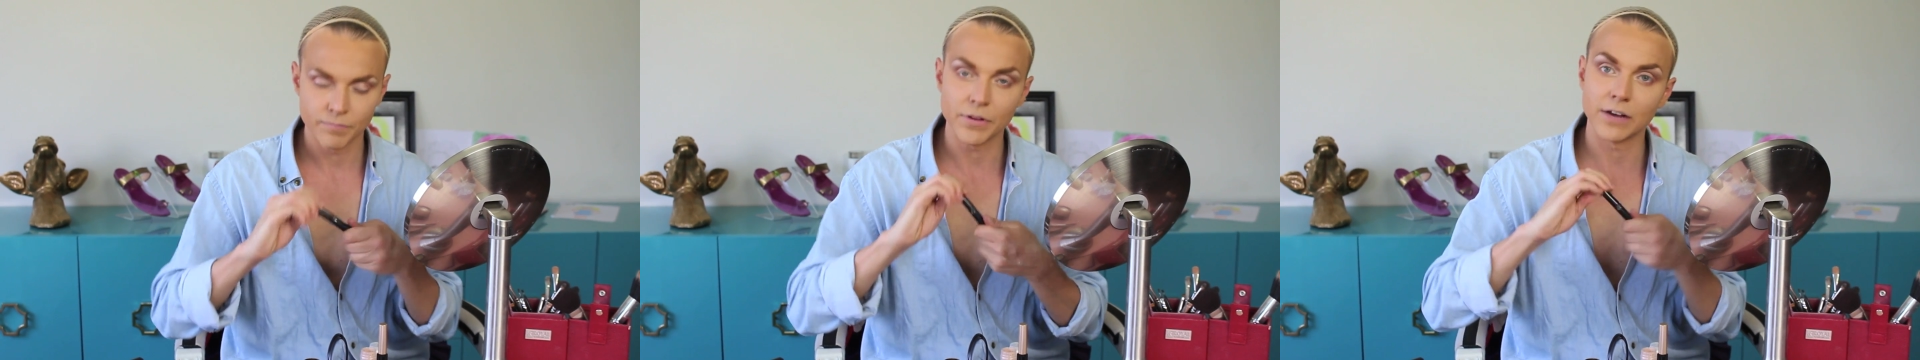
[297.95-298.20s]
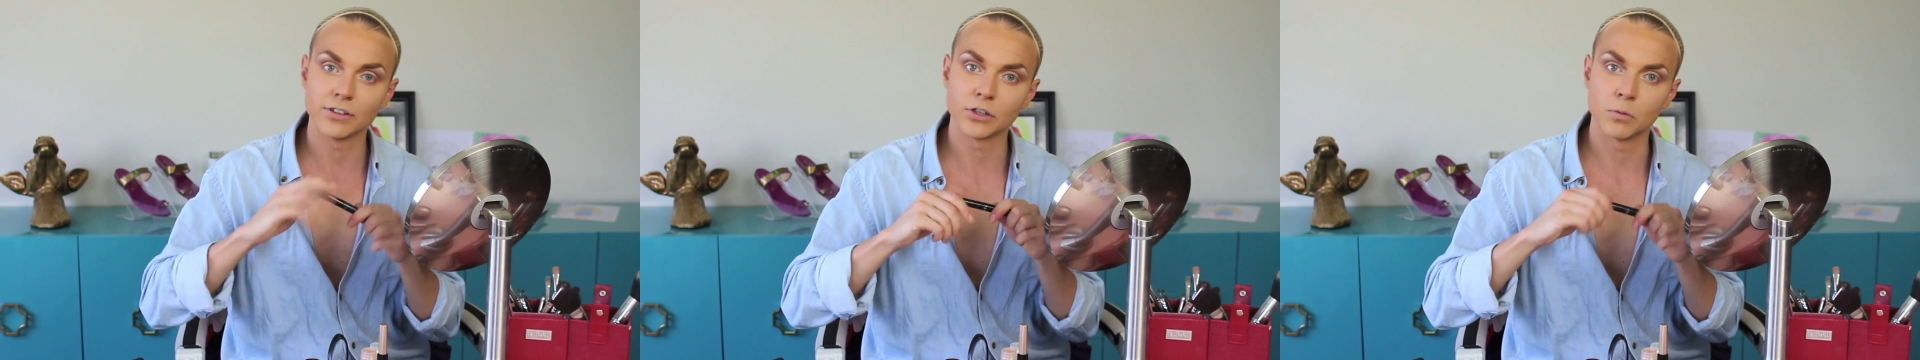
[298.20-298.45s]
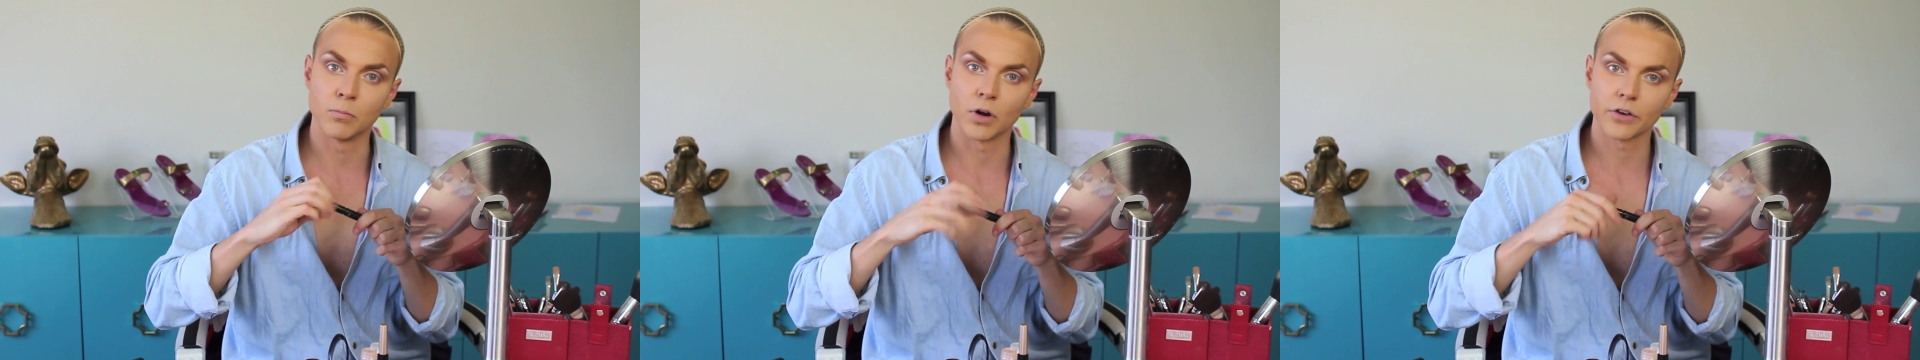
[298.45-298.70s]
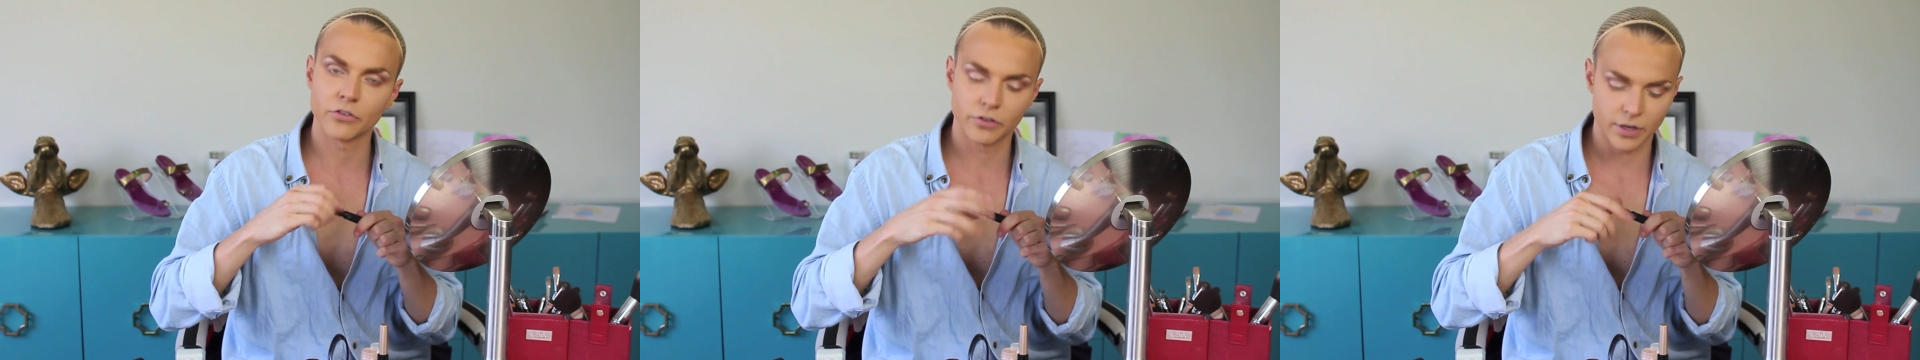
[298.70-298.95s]
they have a little
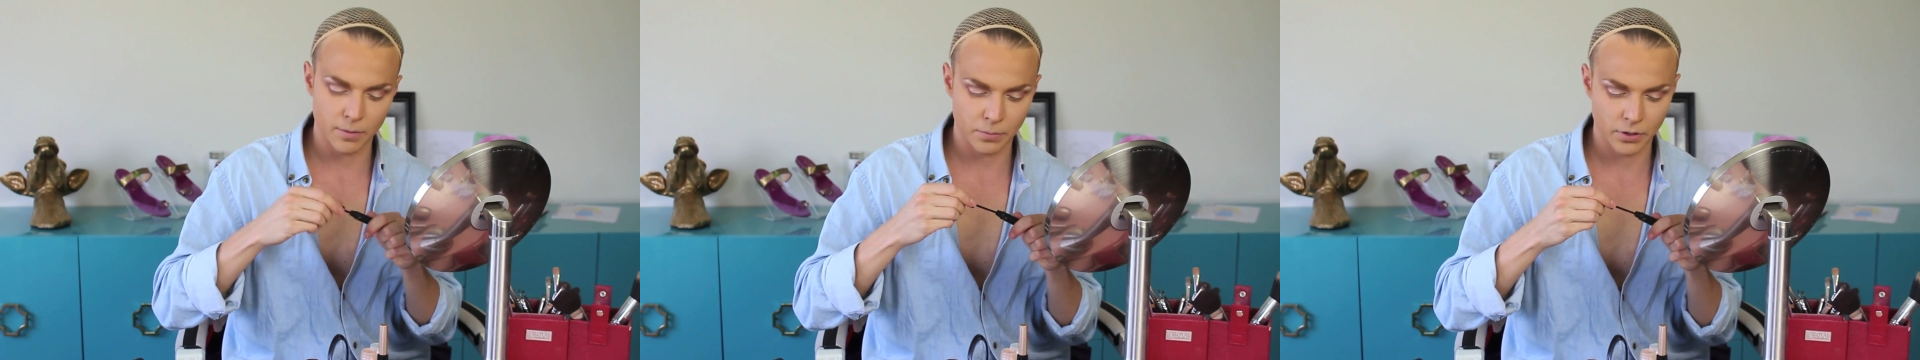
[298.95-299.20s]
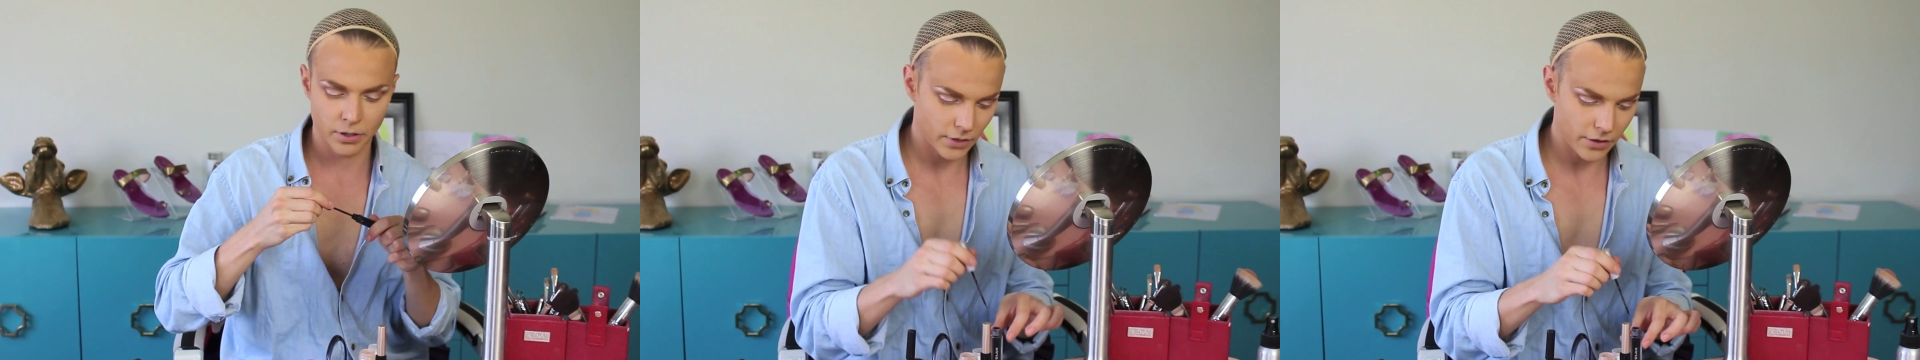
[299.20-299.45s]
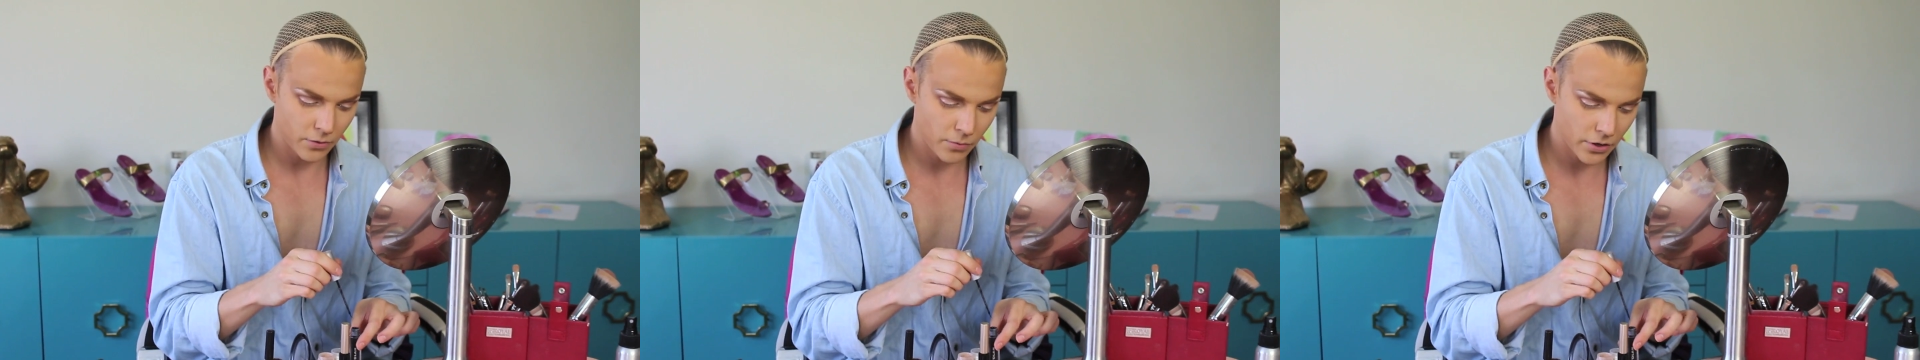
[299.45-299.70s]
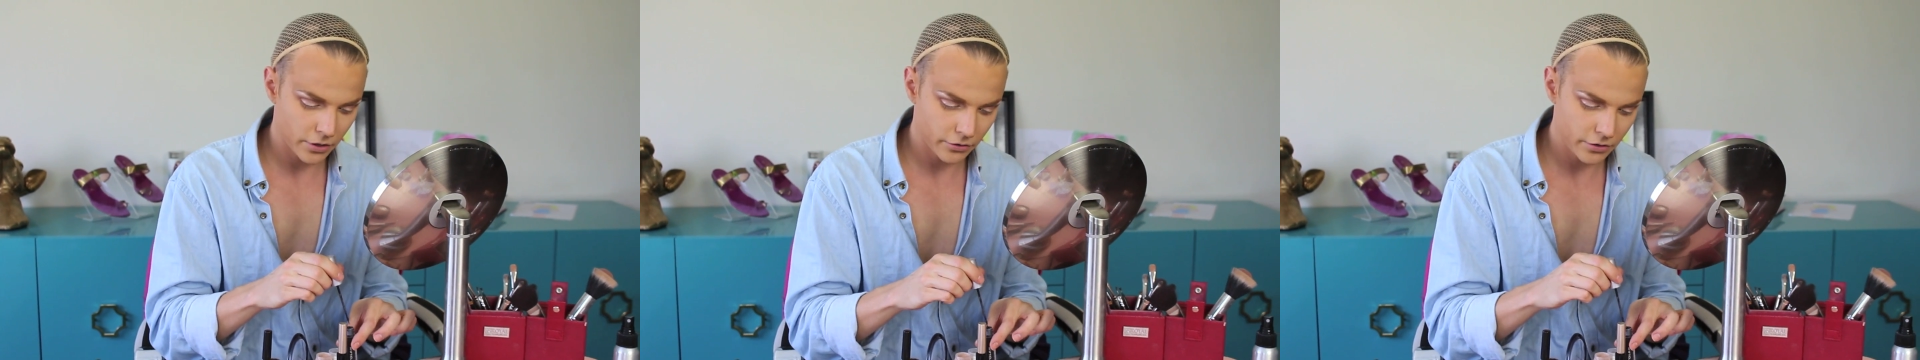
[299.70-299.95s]
brush tip. Get the
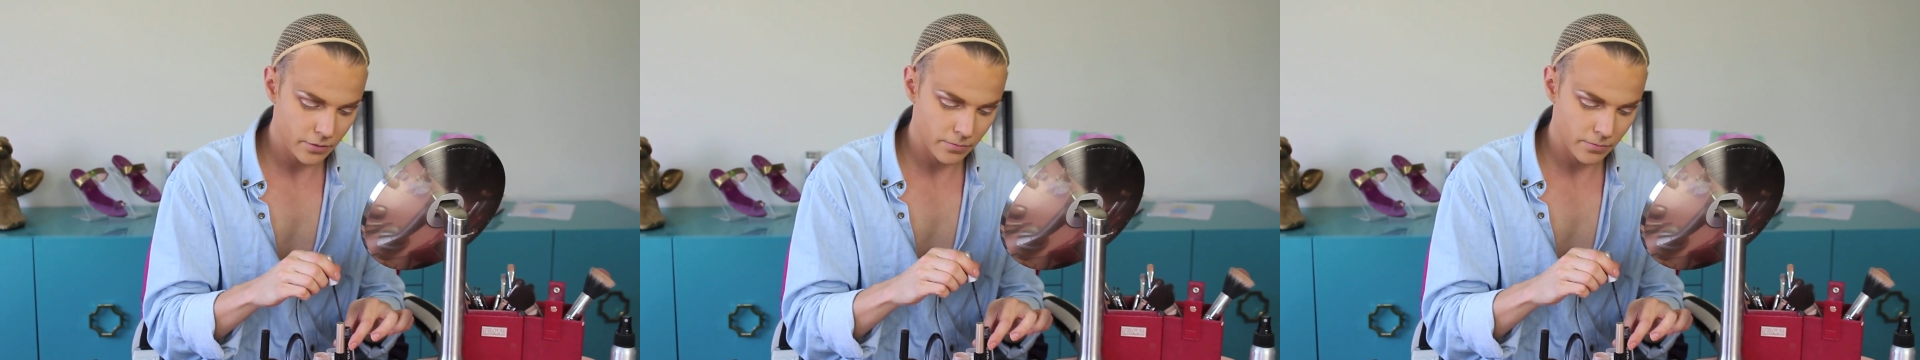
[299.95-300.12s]
product on your